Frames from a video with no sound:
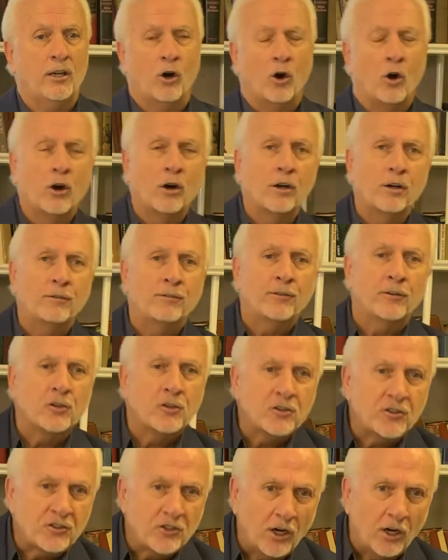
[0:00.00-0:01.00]
order for
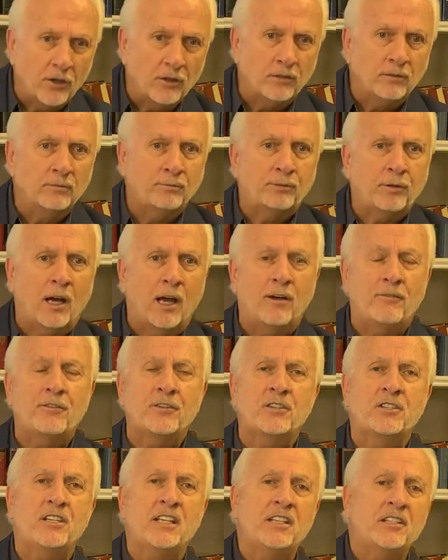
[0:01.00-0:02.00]
certain
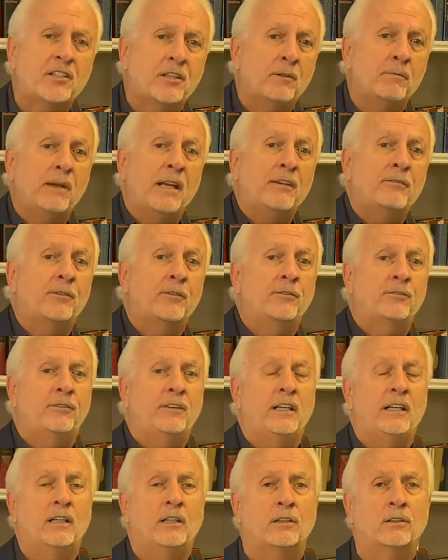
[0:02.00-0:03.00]
prophecies to be
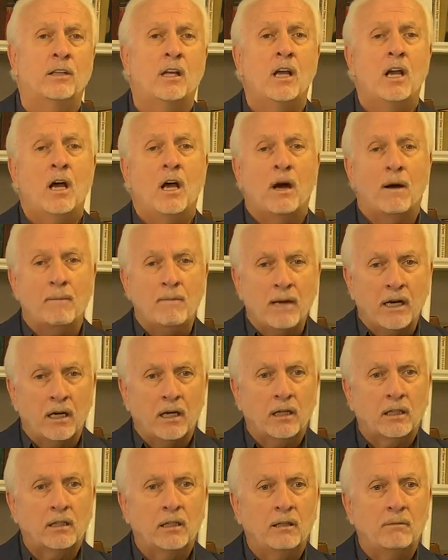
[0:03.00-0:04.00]
fulfilled,
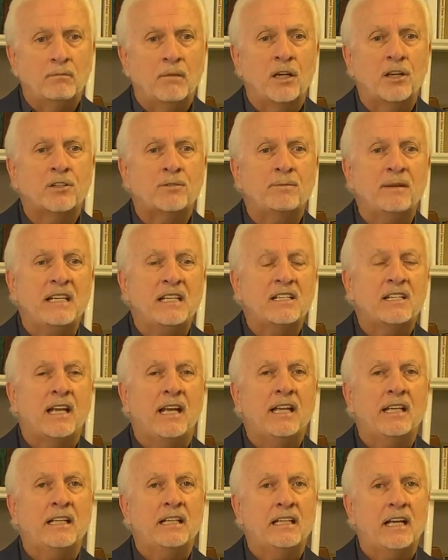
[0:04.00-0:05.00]
America must be
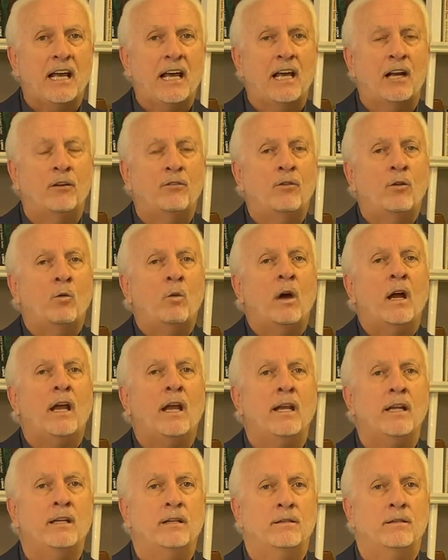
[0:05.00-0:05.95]
taken out of the way.